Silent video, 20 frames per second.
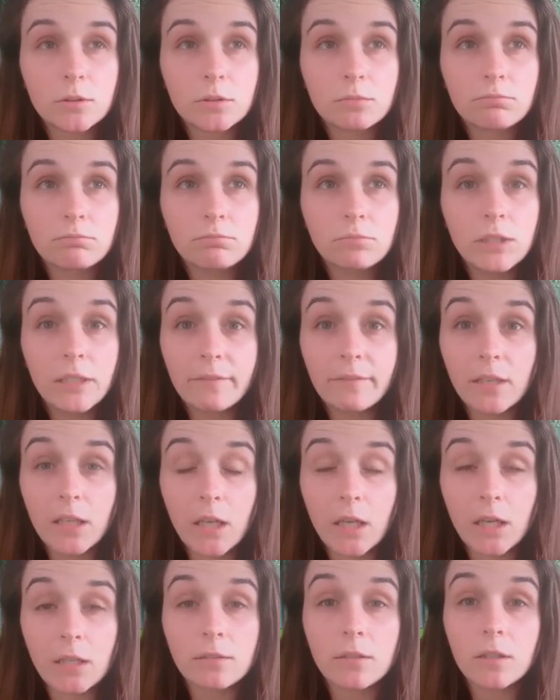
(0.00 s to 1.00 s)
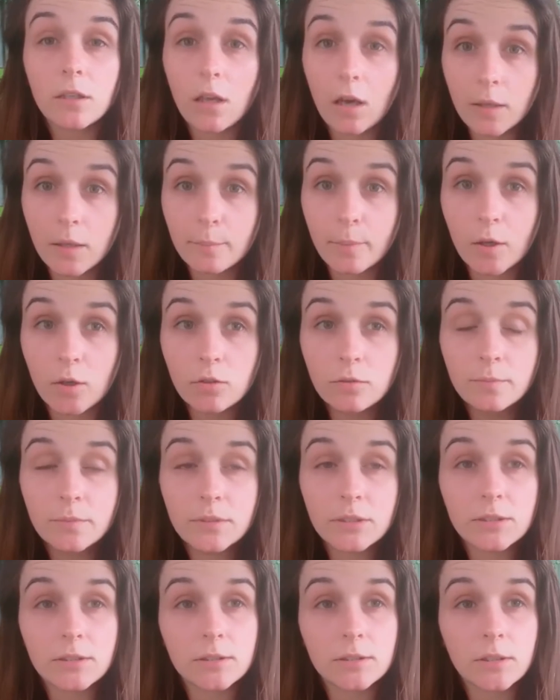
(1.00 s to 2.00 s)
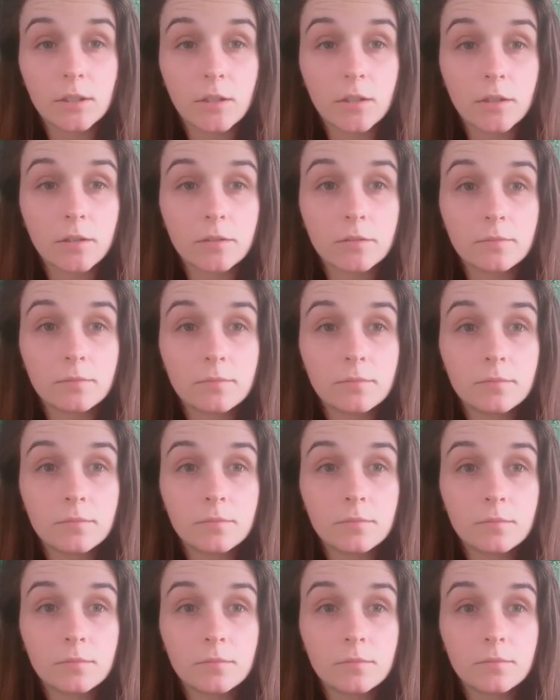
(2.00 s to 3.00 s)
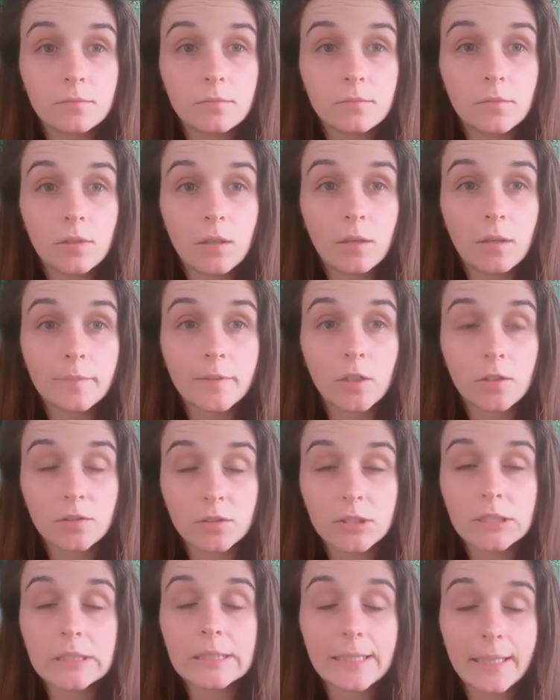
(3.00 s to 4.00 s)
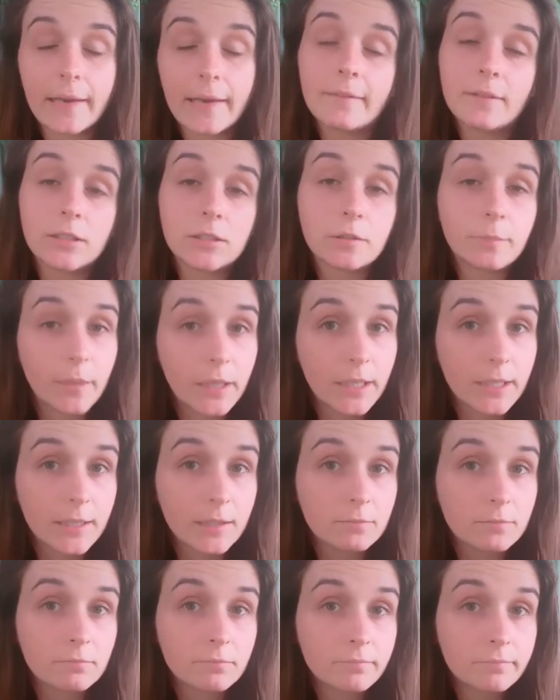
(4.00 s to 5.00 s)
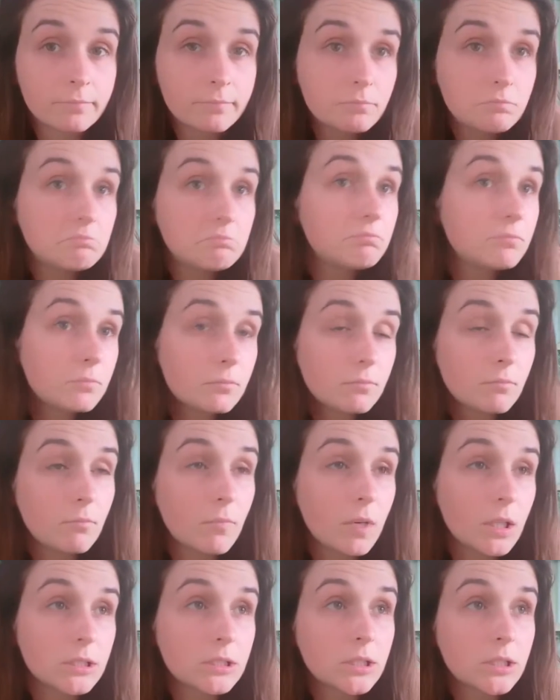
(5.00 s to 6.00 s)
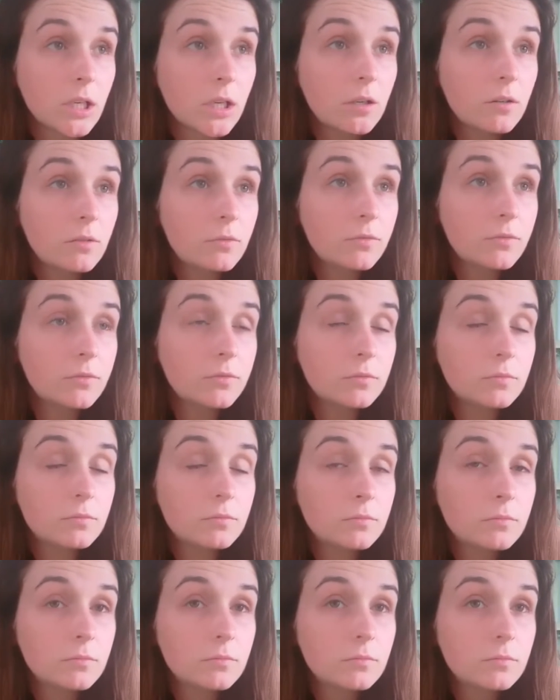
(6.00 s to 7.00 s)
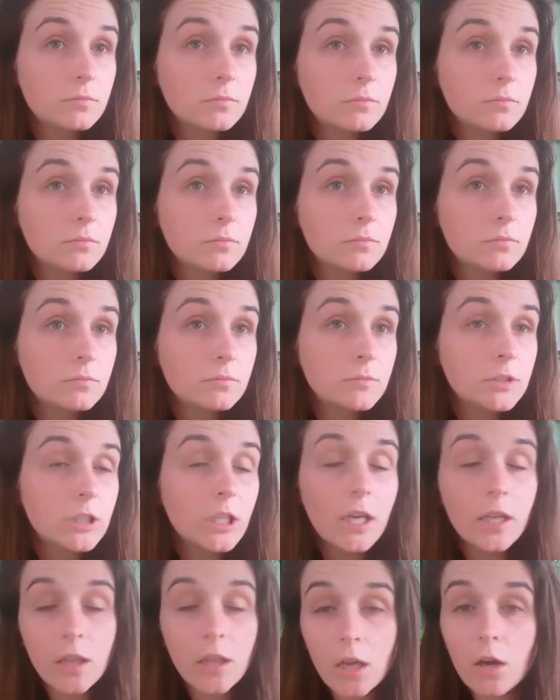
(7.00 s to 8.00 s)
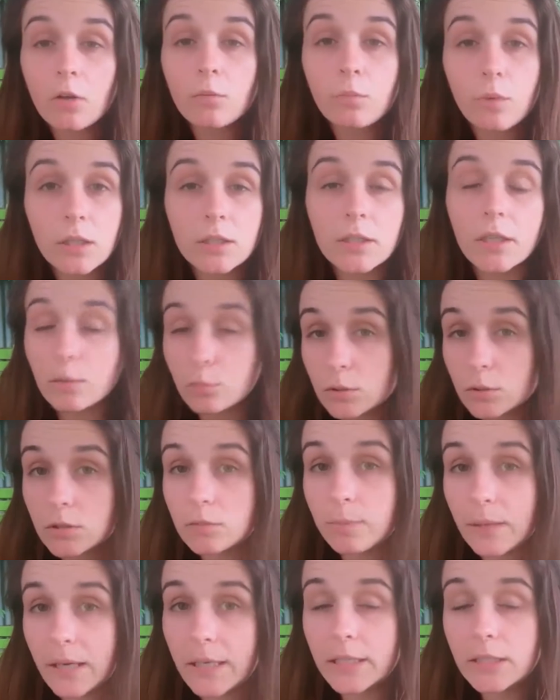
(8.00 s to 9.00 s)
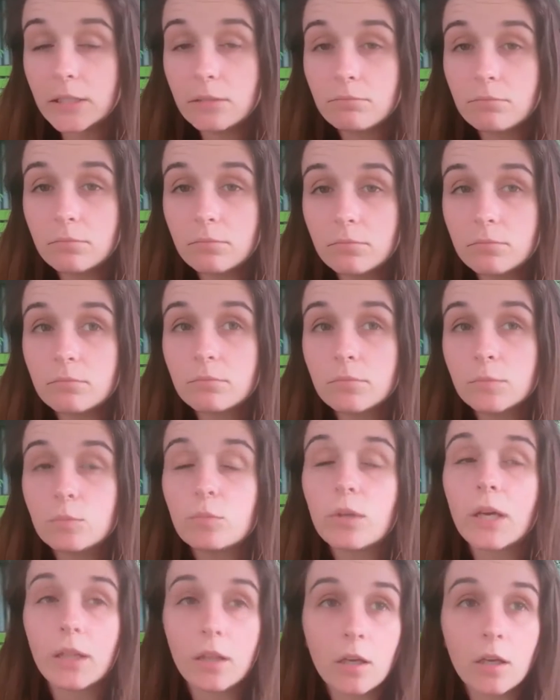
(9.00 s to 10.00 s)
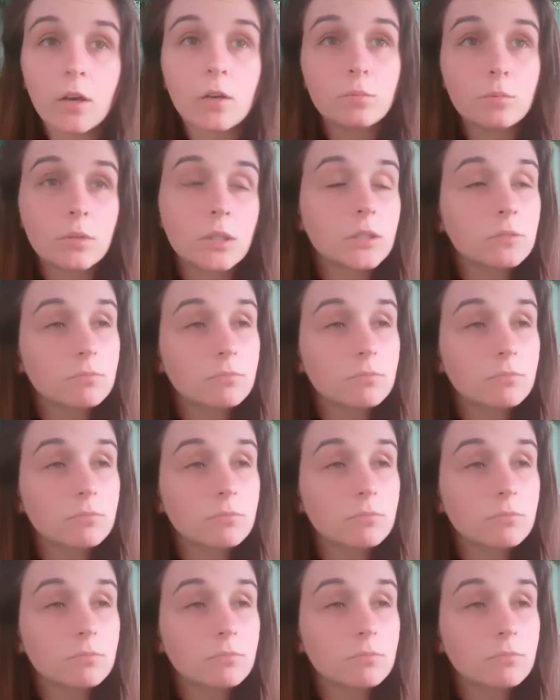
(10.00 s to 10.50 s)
never get light bulbs, so I'm constantly having to buy them myself. You get the odd one that will pay. You get the odd one.